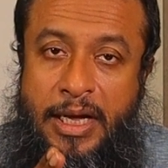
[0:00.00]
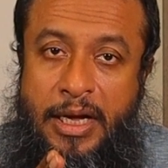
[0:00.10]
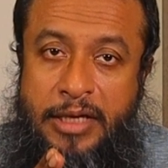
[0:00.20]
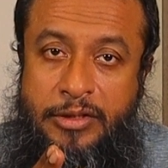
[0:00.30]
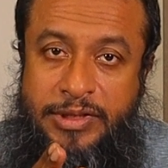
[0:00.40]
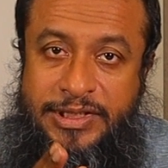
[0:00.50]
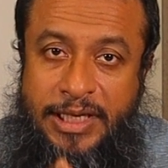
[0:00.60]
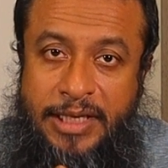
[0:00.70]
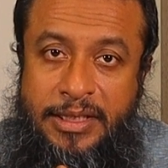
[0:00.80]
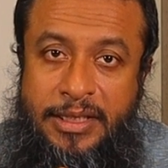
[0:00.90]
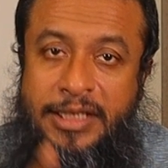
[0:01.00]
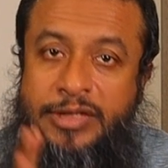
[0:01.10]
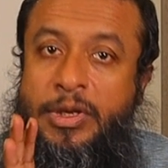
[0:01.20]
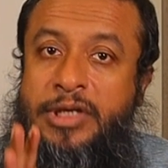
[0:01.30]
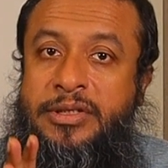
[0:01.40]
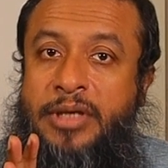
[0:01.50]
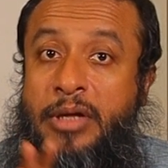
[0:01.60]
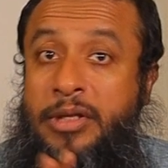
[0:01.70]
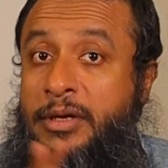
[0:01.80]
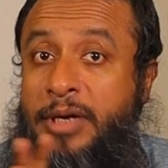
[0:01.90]
understanding is what
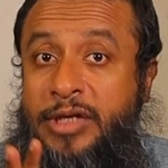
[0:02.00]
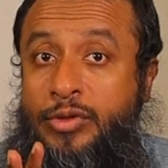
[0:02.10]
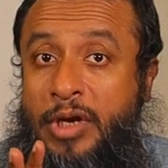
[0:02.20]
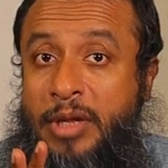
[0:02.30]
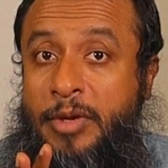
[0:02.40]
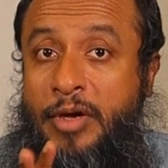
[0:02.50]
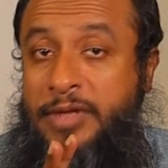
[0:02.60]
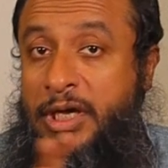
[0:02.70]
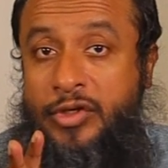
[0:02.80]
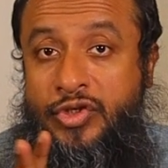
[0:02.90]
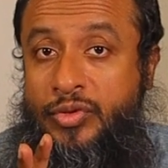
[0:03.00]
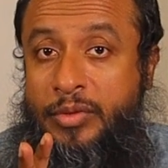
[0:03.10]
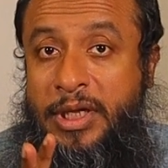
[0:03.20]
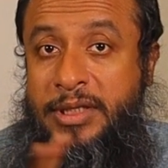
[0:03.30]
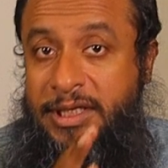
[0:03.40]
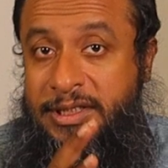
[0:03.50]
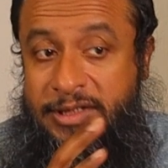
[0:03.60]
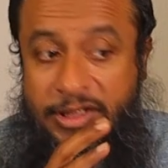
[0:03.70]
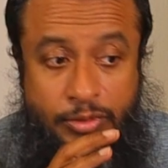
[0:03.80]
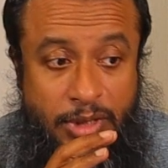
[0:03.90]
the great ulama of the Ahlus Sunnah, they
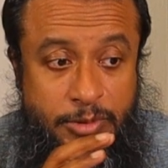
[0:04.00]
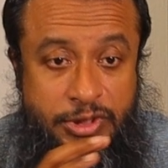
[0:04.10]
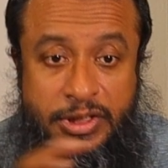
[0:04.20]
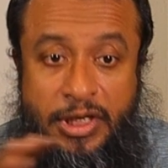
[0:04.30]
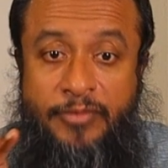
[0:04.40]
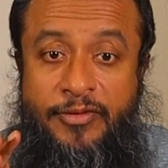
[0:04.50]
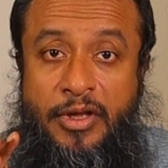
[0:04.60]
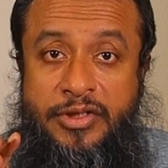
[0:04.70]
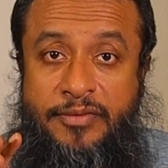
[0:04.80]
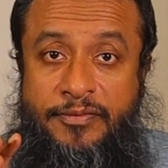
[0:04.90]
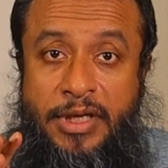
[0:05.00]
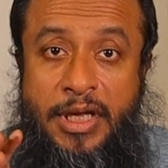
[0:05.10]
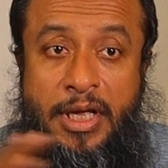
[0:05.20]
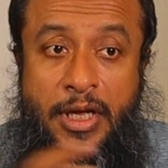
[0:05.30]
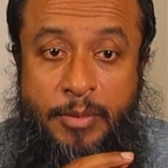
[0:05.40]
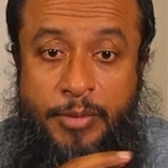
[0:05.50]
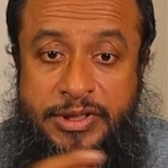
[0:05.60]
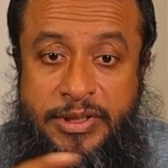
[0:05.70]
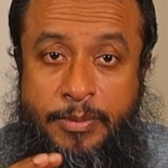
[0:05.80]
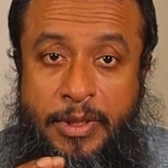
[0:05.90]
described the general philosophy. A
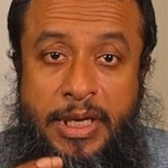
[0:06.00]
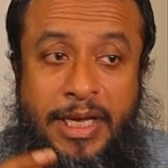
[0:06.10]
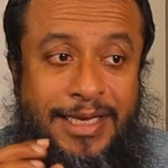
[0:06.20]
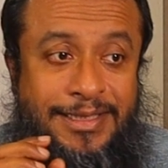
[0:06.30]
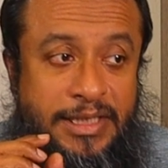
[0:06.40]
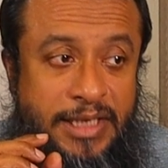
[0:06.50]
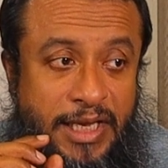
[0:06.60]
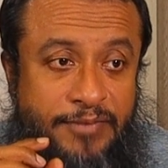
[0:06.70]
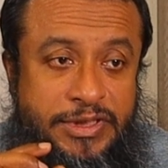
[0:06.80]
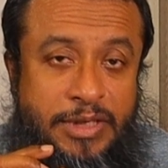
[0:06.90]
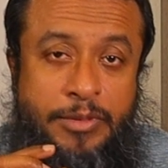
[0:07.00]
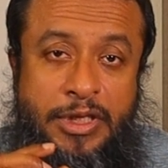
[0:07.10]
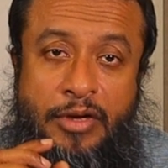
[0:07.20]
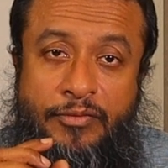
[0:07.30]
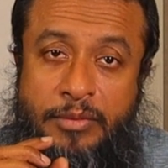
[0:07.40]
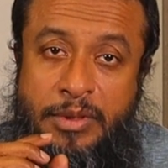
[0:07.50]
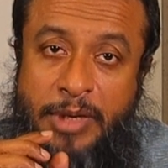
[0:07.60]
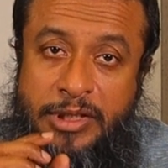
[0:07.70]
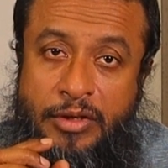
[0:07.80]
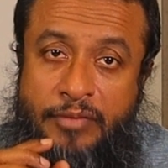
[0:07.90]
principle is that if something from the
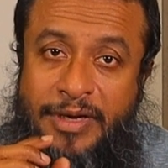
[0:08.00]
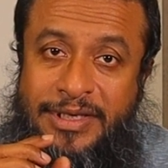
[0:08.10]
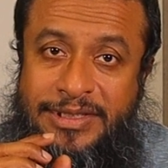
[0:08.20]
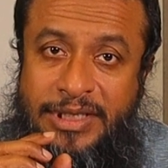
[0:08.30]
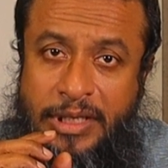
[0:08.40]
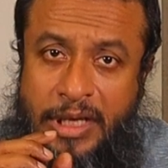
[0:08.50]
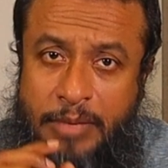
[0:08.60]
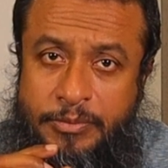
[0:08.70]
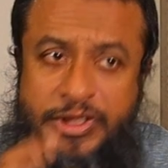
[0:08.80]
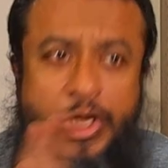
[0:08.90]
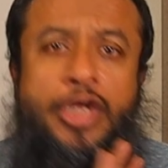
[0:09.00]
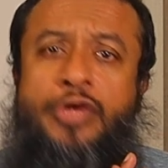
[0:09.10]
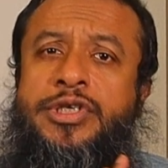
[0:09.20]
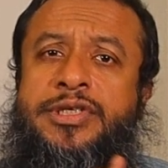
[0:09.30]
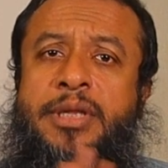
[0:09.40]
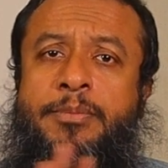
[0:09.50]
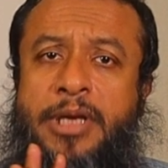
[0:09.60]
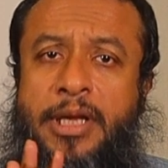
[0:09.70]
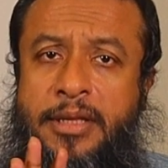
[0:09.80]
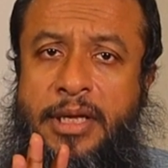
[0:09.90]
matter of unseen comes, you just keep it
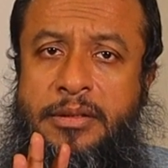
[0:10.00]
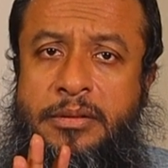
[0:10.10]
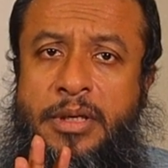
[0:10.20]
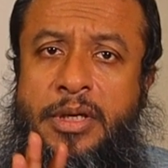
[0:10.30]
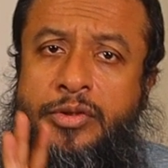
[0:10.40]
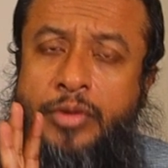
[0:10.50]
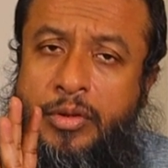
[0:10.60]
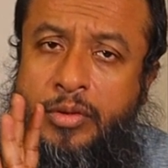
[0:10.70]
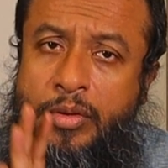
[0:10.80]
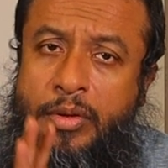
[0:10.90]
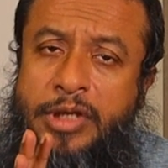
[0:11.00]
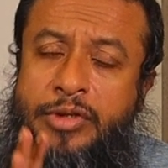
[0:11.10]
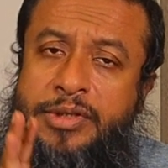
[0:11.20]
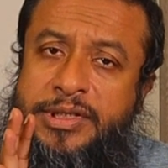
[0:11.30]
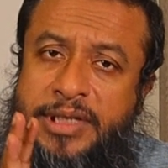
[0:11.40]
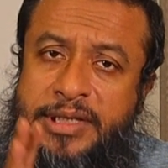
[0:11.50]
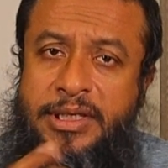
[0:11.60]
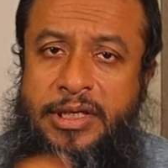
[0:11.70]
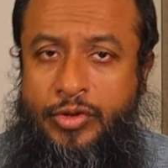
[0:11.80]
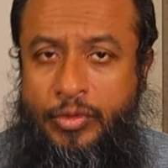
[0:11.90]
like that. Don't go into
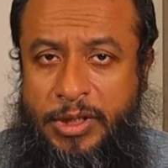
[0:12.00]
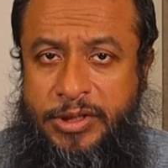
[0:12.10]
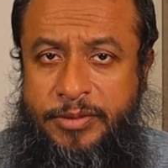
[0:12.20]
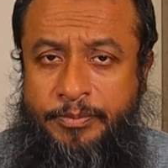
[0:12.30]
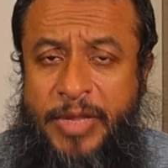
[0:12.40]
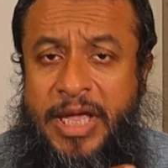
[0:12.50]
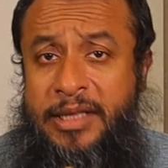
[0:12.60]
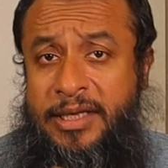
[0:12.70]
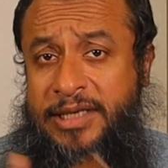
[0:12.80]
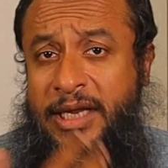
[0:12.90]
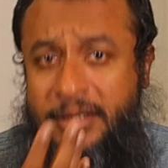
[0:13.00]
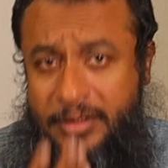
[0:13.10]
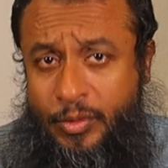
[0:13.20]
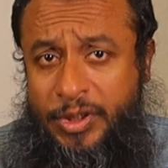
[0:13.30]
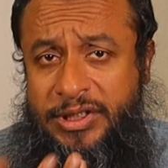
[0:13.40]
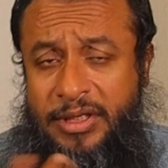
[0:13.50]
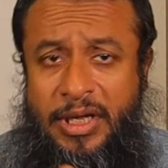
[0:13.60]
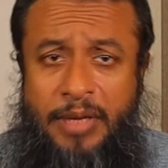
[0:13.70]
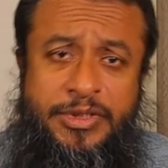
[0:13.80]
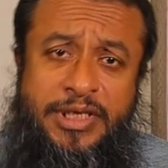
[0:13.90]
discussing it too much. There's another question
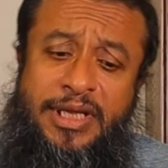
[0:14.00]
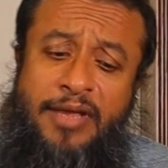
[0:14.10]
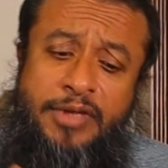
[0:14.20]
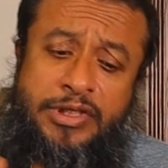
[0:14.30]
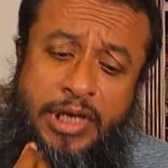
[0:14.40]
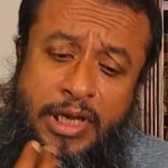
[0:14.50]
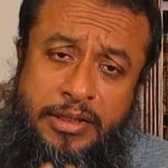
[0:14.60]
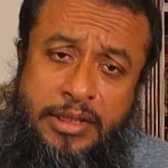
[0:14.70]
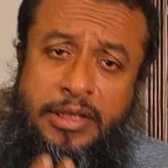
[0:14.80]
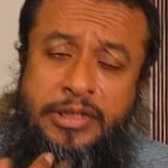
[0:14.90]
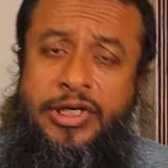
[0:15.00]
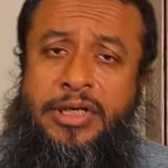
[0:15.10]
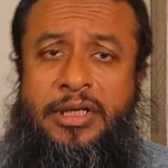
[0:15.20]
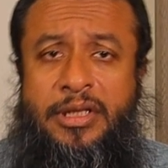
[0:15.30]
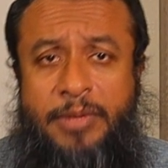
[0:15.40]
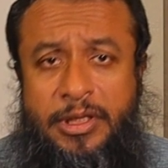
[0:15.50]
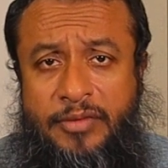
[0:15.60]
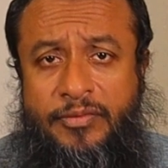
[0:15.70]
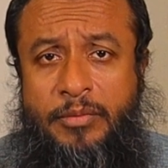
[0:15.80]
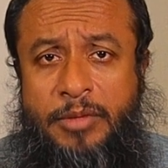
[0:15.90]
comes that if the shayateen are chained in the month
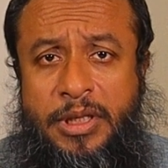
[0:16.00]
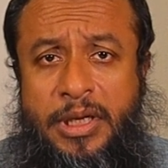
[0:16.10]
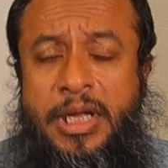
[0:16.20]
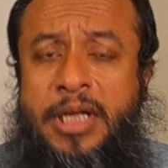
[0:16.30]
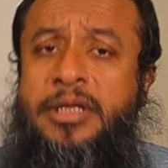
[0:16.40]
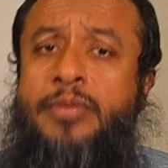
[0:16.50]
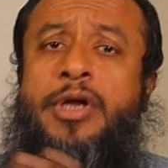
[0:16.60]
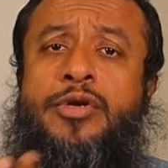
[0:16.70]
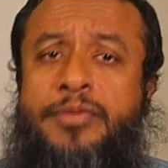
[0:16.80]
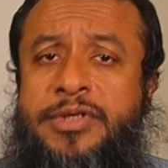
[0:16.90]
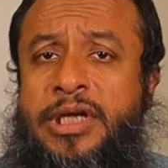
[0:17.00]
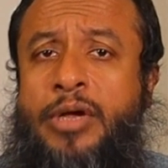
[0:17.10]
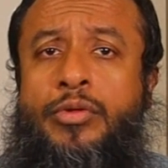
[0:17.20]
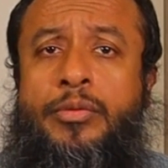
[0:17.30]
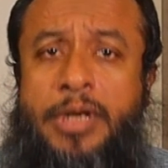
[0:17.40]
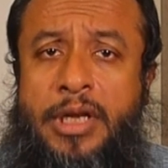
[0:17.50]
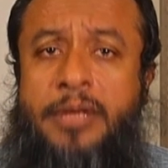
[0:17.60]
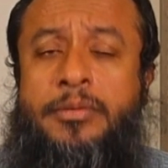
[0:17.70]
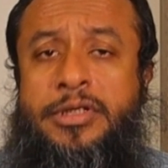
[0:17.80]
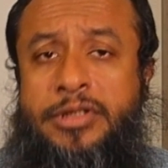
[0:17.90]
of Ramadan, then why do we say A'udhu
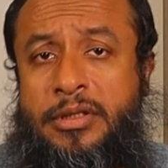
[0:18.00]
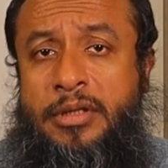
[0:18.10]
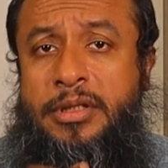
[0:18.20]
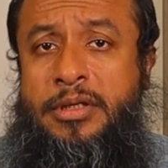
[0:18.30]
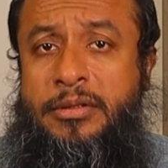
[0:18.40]
billahi minash shaitanir